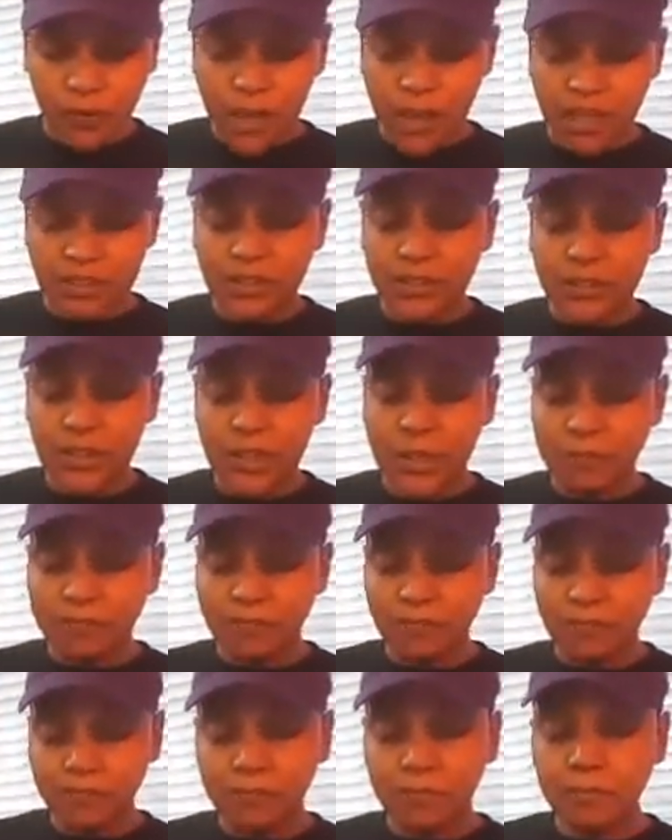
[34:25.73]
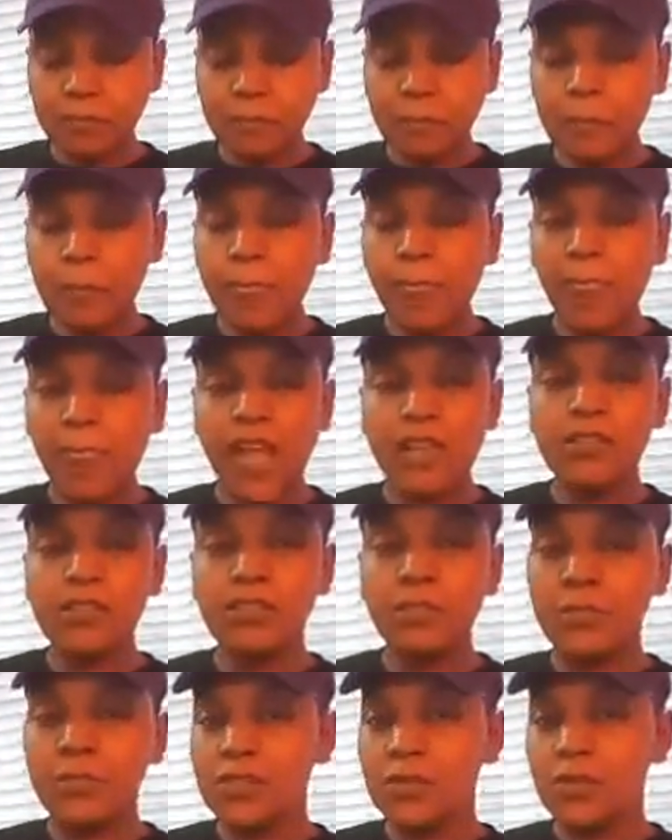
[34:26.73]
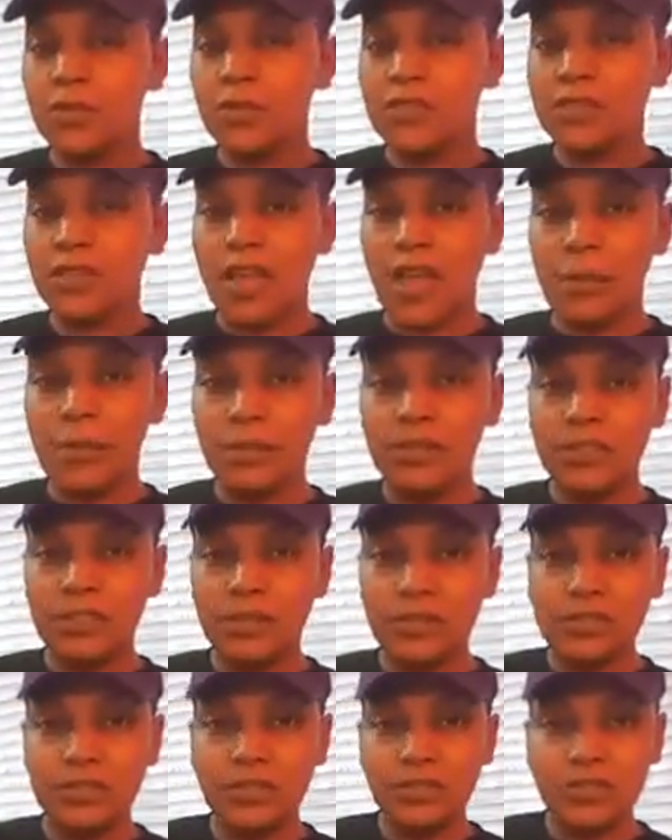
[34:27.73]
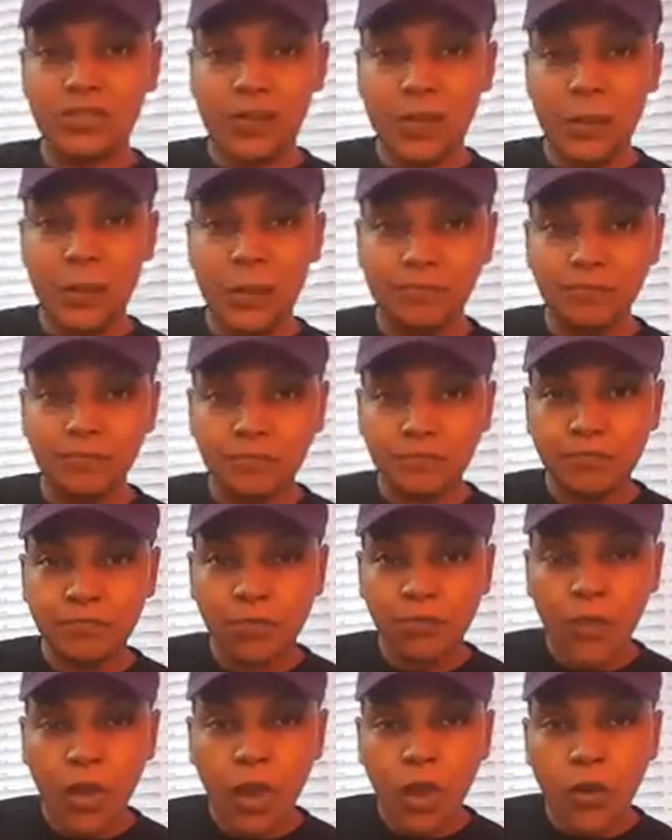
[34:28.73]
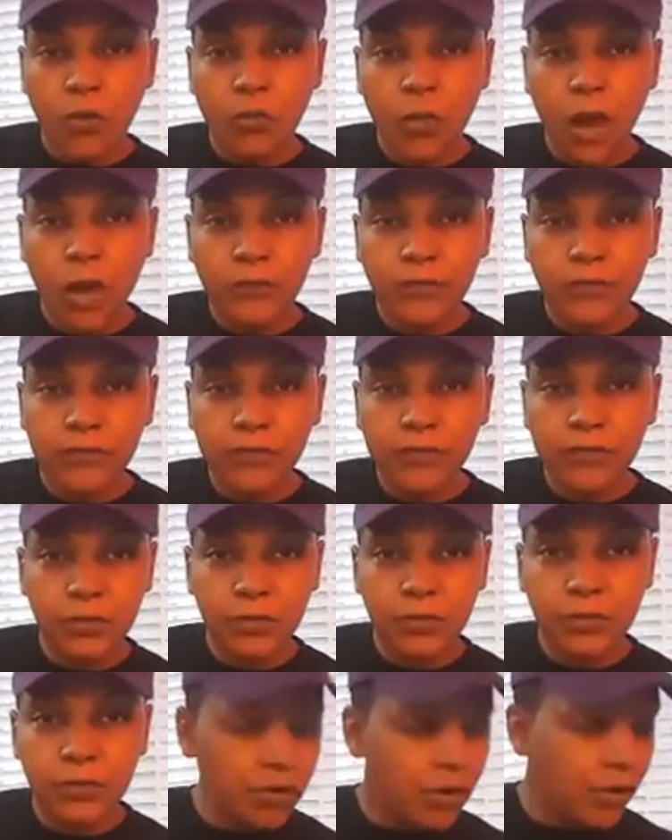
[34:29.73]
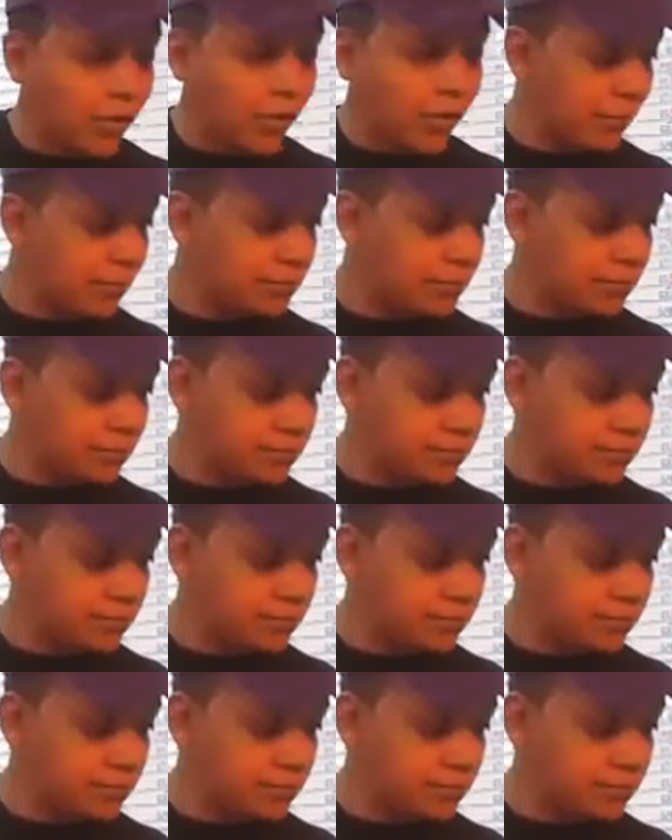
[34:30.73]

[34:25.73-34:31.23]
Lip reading: That's good. That's a little bit too much lime on there, but that's good. Oh, Raw Food World. Okay.